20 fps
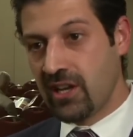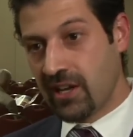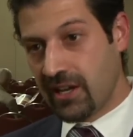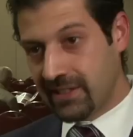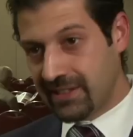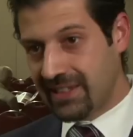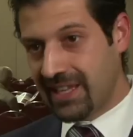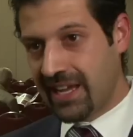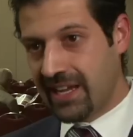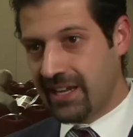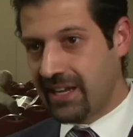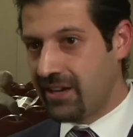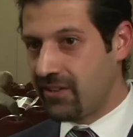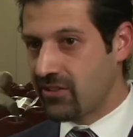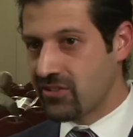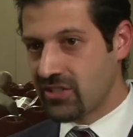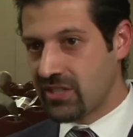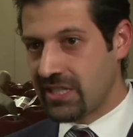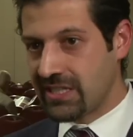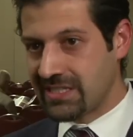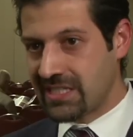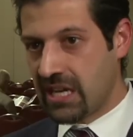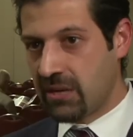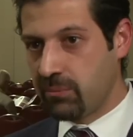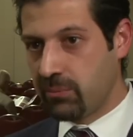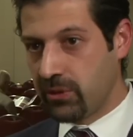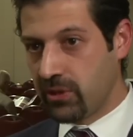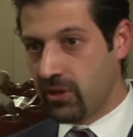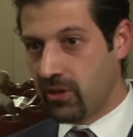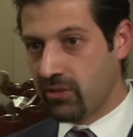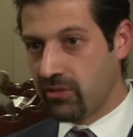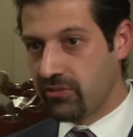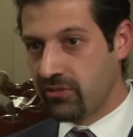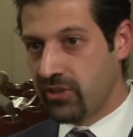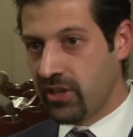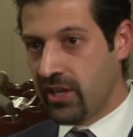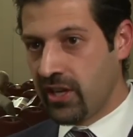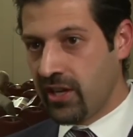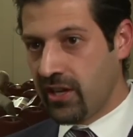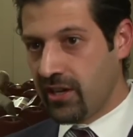And that here is an example of
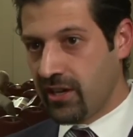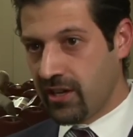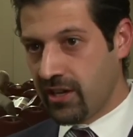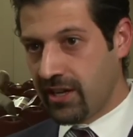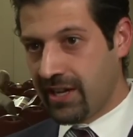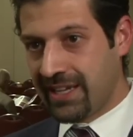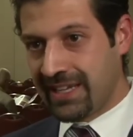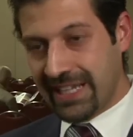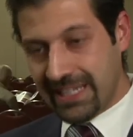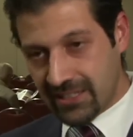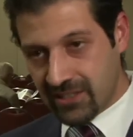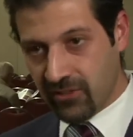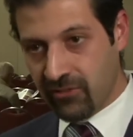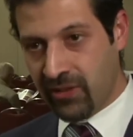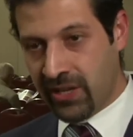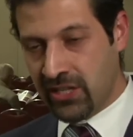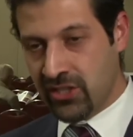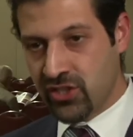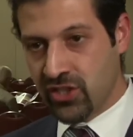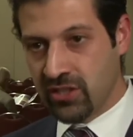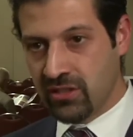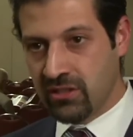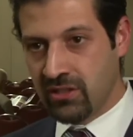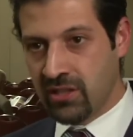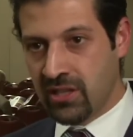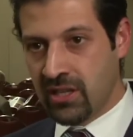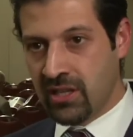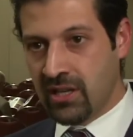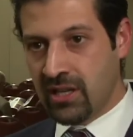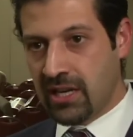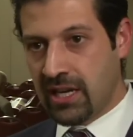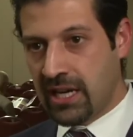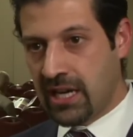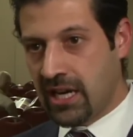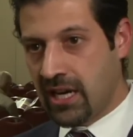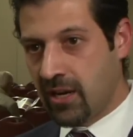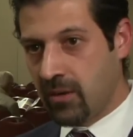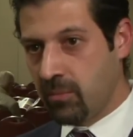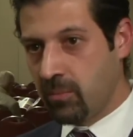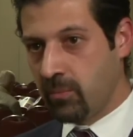uh, an intervention mm-hmm.
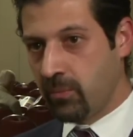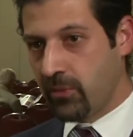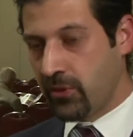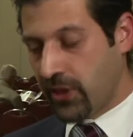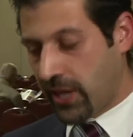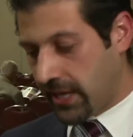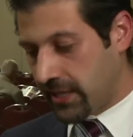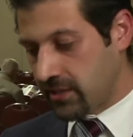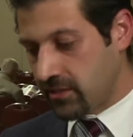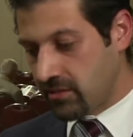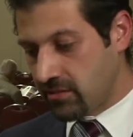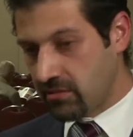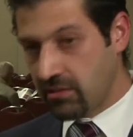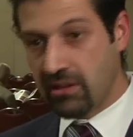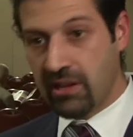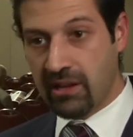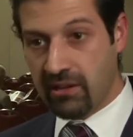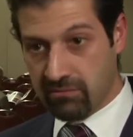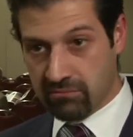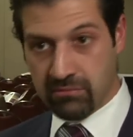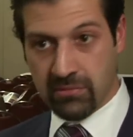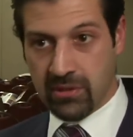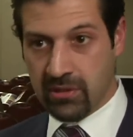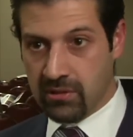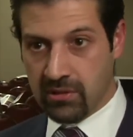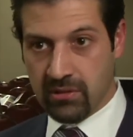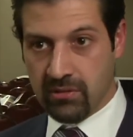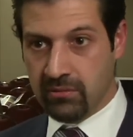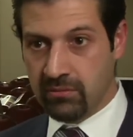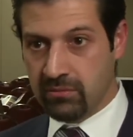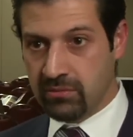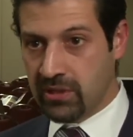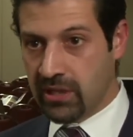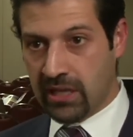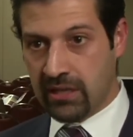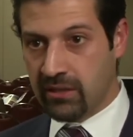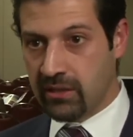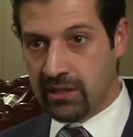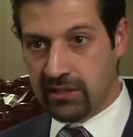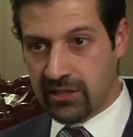um, that
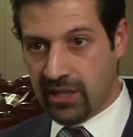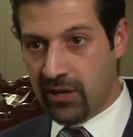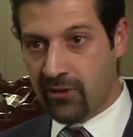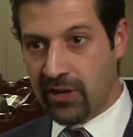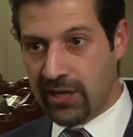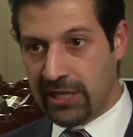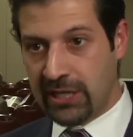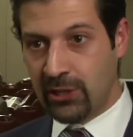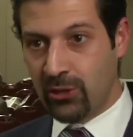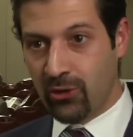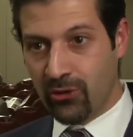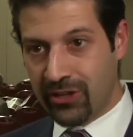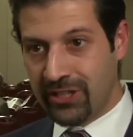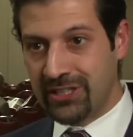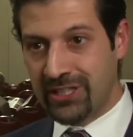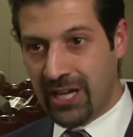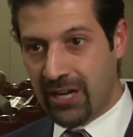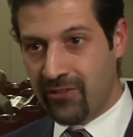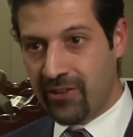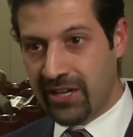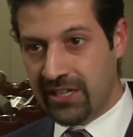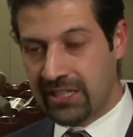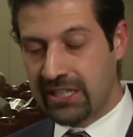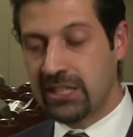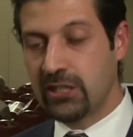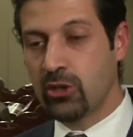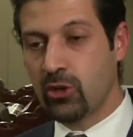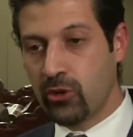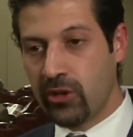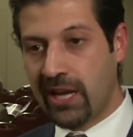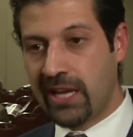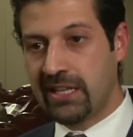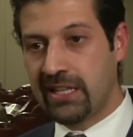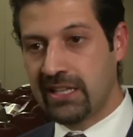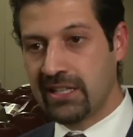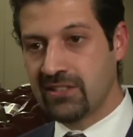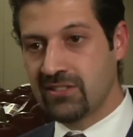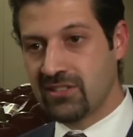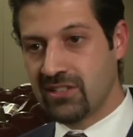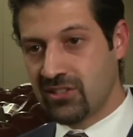di directly or indirectly
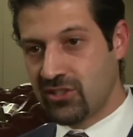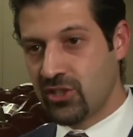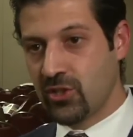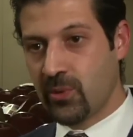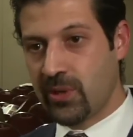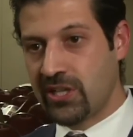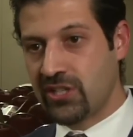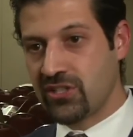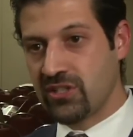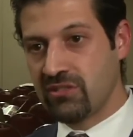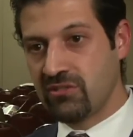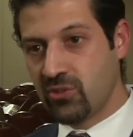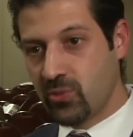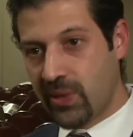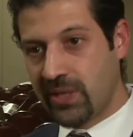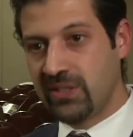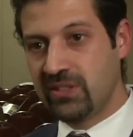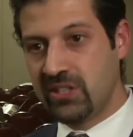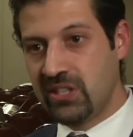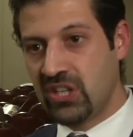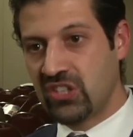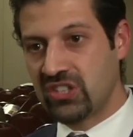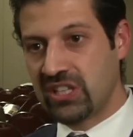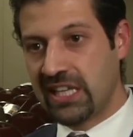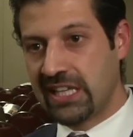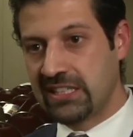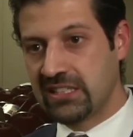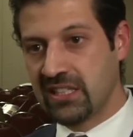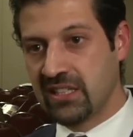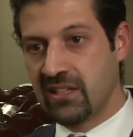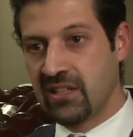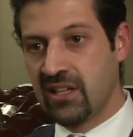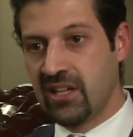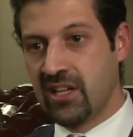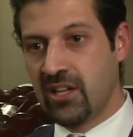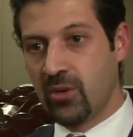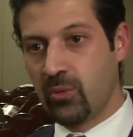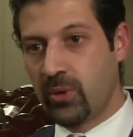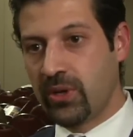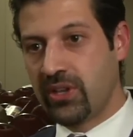created a situation 20 years later
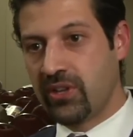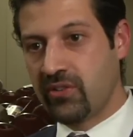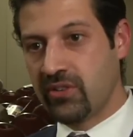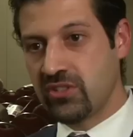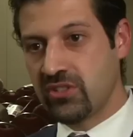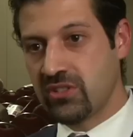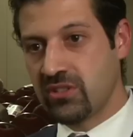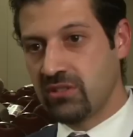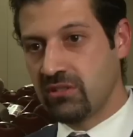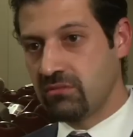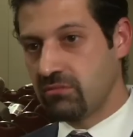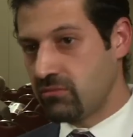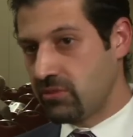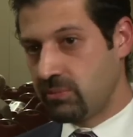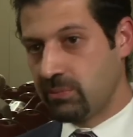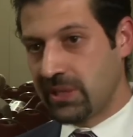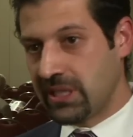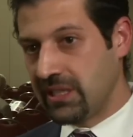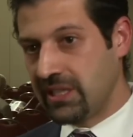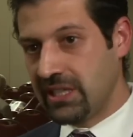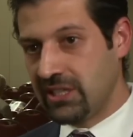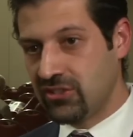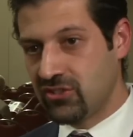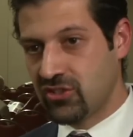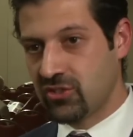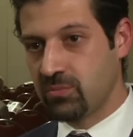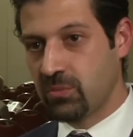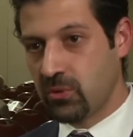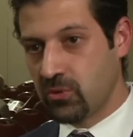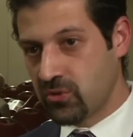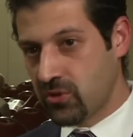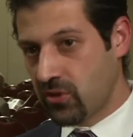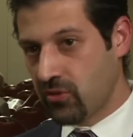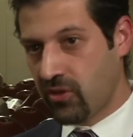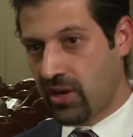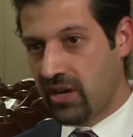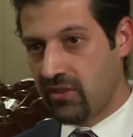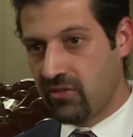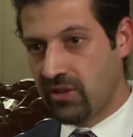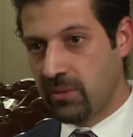where there is Middle East's most
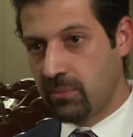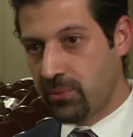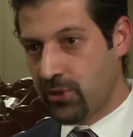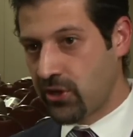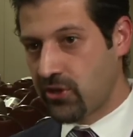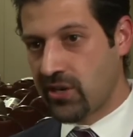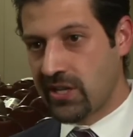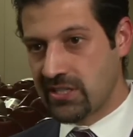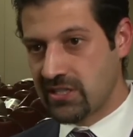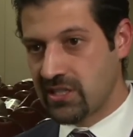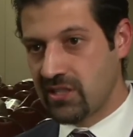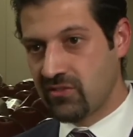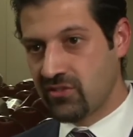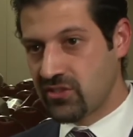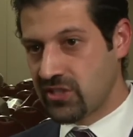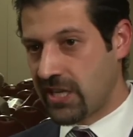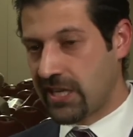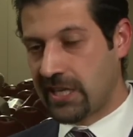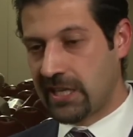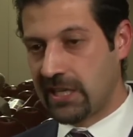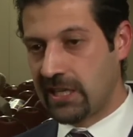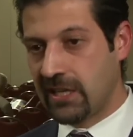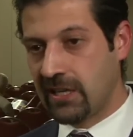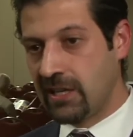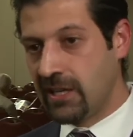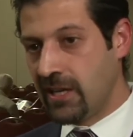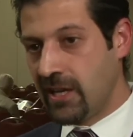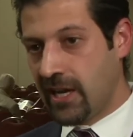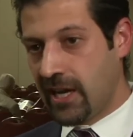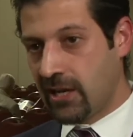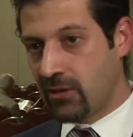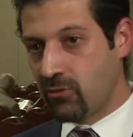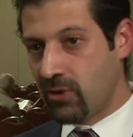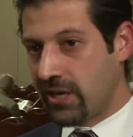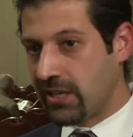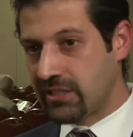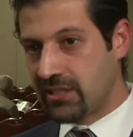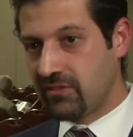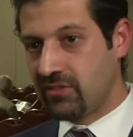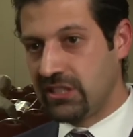thriving, progressive, secular, and
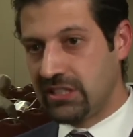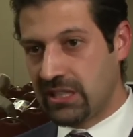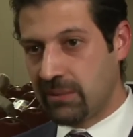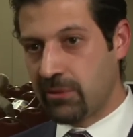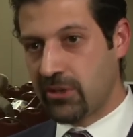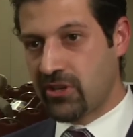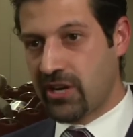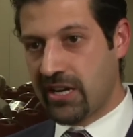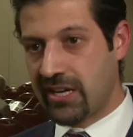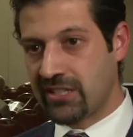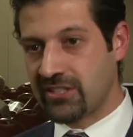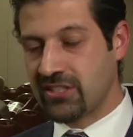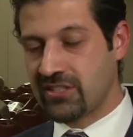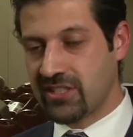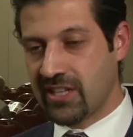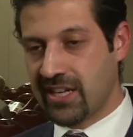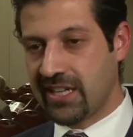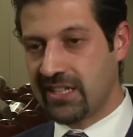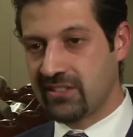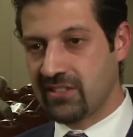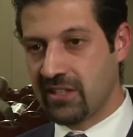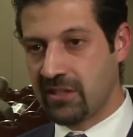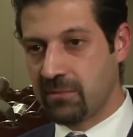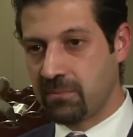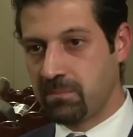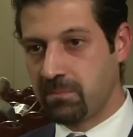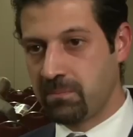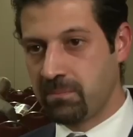relatively democratic society.